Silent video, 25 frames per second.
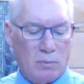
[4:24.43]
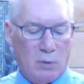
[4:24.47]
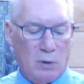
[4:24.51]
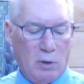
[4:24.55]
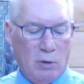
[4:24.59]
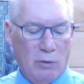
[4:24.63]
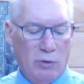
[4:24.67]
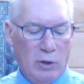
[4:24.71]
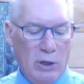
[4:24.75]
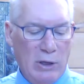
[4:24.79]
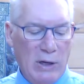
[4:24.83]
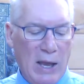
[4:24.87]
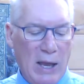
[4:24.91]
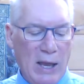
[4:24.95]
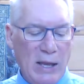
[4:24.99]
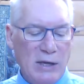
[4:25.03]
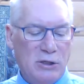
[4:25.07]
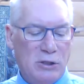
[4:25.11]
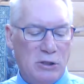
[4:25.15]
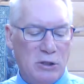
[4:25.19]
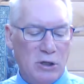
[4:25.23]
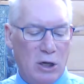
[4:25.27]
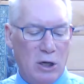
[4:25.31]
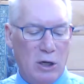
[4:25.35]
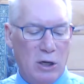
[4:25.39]
The
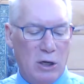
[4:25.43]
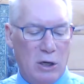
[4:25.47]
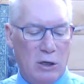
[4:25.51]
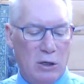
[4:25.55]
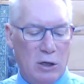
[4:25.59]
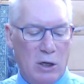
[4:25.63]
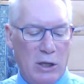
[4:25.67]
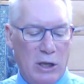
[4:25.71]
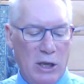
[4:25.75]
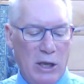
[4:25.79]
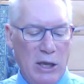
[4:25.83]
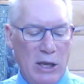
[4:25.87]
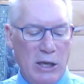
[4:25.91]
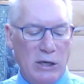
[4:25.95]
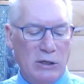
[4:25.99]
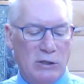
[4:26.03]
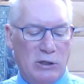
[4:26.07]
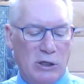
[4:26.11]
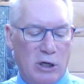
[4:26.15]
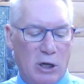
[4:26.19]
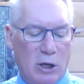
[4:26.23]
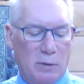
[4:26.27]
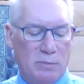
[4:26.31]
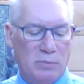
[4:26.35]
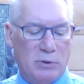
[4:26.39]
nation,
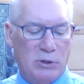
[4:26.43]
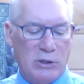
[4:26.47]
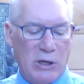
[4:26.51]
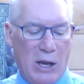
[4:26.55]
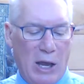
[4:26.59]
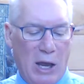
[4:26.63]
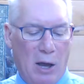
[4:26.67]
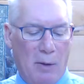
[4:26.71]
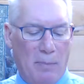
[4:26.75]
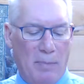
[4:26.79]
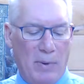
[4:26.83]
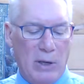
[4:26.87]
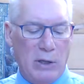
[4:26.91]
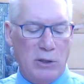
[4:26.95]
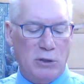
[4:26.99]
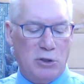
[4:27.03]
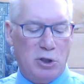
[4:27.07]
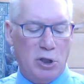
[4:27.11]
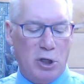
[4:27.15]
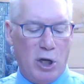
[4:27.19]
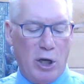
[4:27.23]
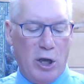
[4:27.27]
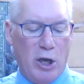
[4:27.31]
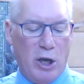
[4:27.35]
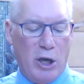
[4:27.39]
Egypt, shall be
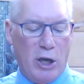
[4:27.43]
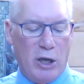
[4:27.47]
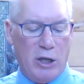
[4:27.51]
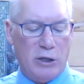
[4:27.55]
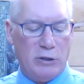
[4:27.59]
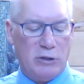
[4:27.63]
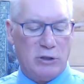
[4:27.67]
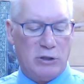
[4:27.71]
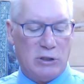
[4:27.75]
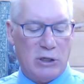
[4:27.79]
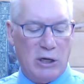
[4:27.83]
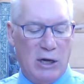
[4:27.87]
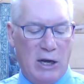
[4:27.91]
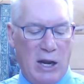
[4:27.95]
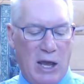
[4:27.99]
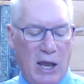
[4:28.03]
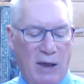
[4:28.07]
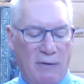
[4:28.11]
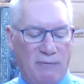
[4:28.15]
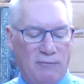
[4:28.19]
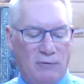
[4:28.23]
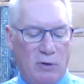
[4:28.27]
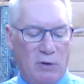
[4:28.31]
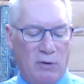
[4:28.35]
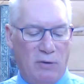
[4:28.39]
judged, and
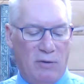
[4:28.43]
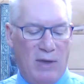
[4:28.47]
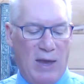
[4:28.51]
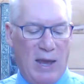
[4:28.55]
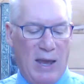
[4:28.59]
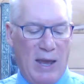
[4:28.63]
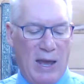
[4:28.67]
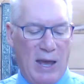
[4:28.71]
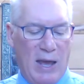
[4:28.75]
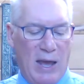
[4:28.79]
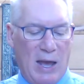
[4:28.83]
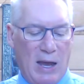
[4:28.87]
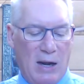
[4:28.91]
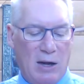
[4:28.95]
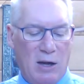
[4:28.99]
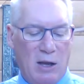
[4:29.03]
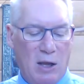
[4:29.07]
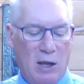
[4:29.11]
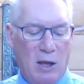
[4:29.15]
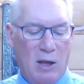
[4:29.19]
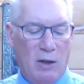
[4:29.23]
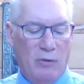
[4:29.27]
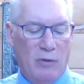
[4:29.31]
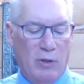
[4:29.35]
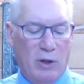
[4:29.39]
after that
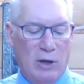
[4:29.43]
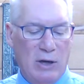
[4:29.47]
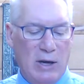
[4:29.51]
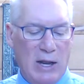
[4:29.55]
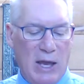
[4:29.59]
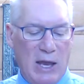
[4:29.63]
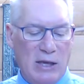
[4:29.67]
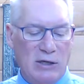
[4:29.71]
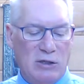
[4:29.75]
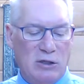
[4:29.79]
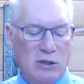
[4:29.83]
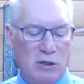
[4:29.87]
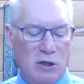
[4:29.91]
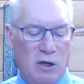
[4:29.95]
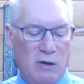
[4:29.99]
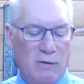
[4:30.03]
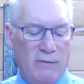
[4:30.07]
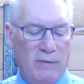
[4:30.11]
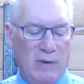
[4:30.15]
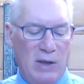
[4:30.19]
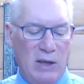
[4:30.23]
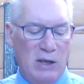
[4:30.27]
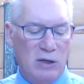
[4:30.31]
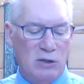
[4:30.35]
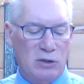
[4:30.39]
the nation
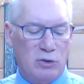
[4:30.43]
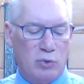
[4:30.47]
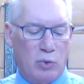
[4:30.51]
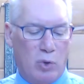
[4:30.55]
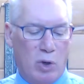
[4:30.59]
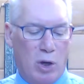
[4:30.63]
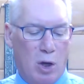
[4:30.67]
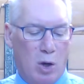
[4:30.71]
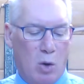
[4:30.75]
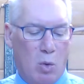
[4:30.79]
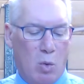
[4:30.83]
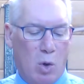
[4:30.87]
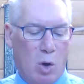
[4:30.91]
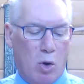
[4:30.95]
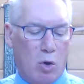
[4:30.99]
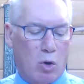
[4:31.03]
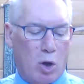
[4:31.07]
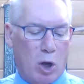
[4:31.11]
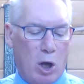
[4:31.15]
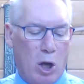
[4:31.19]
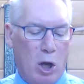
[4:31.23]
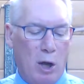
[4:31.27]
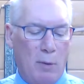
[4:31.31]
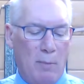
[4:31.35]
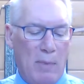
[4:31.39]
of Israel will
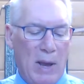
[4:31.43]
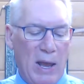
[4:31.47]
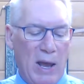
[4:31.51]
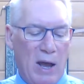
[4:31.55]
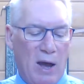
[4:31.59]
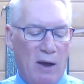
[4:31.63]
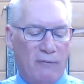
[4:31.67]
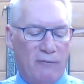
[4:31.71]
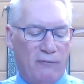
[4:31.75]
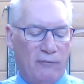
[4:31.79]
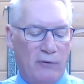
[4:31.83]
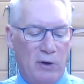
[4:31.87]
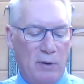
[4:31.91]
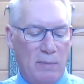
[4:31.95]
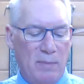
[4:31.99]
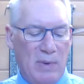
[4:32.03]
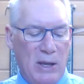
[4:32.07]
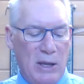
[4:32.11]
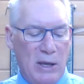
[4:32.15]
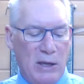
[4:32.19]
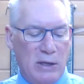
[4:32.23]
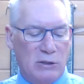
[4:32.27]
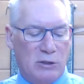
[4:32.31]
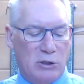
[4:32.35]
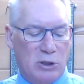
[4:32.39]
come out from
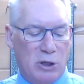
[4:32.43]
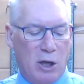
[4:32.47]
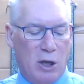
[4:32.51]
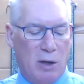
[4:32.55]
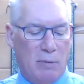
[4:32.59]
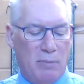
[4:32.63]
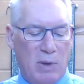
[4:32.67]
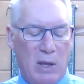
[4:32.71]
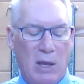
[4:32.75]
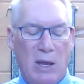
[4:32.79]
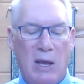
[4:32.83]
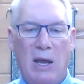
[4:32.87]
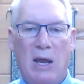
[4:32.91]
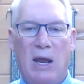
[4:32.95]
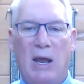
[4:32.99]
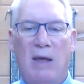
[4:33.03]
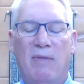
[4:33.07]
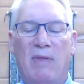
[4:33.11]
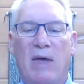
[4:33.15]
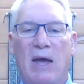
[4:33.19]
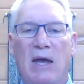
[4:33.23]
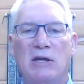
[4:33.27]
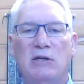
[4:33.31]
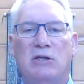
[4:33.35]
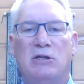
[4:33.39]
Egypt,
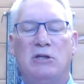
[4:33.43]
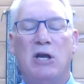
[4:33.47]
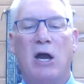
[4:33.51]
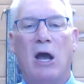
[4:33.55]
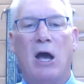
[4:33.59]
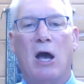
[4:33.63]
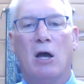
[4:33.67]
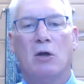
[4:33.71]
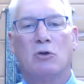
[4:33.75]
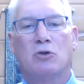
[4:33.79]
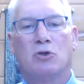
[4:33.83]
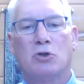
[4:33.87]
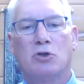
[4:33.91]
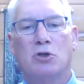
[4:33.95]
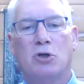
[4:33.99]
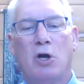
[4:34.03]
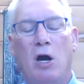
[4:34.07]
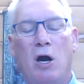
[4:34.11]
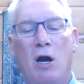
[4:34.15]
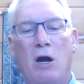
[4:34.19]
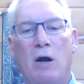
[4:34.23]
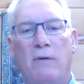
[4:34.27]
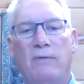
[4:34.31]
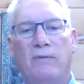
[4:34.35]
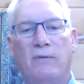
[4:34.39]
and they shall
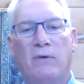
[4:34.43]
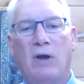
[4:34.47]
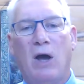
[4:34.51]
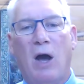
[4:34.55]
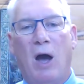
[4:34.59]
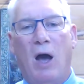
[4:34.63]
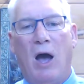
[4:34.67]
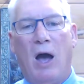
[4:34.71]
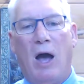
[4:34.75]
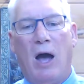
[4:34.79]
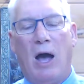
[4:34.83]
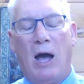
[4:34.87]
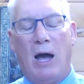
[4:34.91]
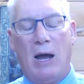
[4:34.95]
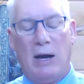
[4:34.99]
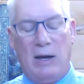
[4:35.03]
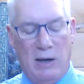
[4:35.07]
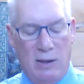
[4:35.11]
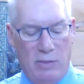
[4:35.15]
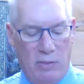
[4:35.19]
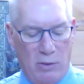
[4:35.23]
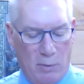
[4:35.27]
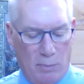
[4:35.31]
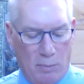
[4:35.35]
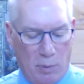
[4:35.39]
serve God
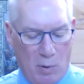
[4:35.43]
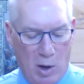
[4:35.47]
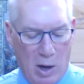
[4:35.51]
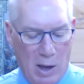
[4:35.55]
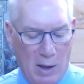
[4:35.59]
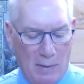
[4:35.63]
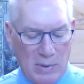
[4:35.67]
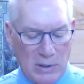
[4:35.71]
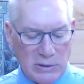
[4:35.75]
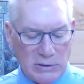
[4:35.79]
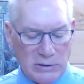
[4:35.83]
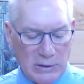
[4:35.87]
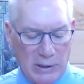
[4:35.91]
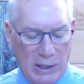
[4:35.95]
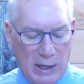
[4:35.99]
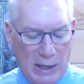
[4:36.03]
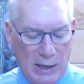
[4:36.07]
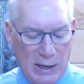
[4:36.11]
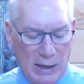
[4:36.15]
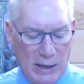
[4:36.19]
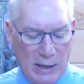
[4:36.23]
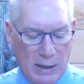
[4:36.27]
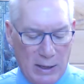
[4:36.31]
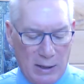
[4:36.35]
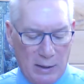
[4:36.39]
in the promised
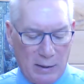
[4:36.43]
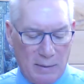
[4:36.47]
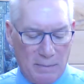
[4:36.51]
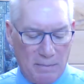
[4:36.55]
land.